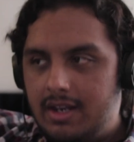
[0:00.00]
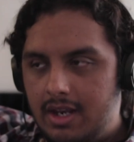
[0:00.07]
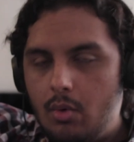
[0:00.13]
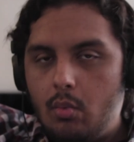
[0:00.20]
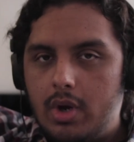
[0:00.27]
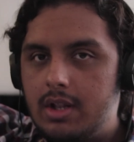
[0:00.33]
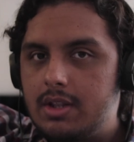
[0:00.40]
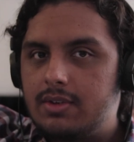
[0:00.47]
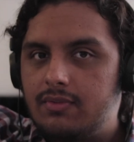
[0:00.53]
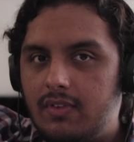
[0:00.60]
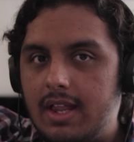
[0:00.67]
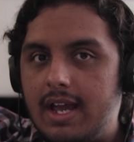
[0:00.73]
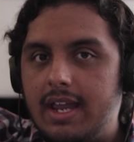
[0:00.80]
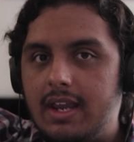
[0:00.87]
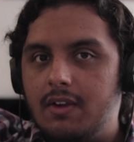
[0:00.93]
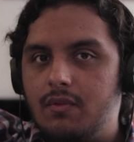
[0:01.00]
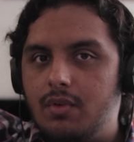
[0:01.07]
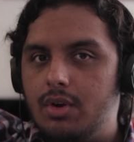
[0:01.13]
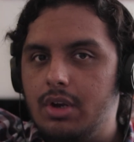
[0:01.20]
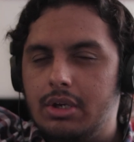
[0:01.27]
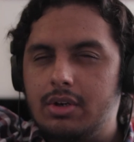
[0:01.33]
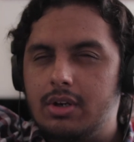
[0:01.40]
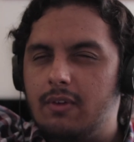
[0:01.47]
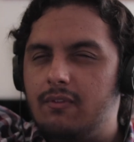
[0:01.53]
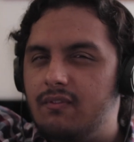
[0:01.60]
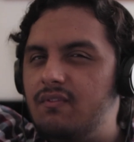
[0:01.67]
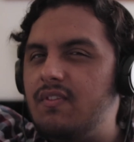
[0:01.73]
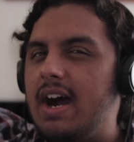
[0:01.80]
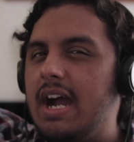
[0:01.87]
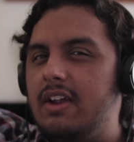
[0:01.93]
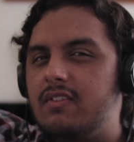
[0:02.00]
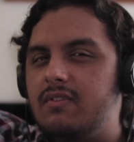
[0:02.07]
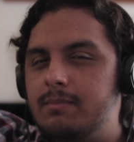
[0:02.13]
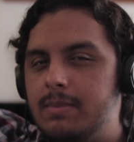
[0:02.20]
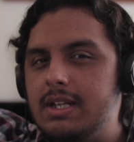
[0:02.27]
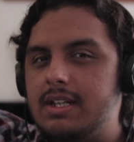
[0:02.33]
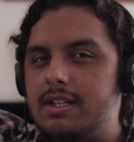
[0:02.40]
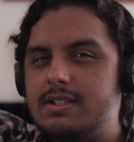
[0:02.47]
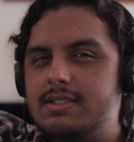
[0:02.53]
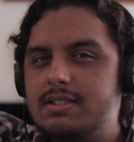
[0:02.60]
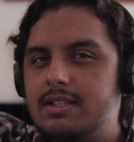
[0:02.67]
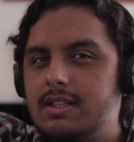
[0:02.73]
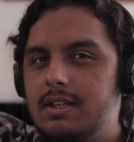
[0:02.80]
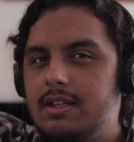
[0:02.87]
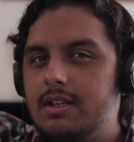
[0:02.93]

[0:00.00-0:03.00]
It went flying for a good 5 minutes.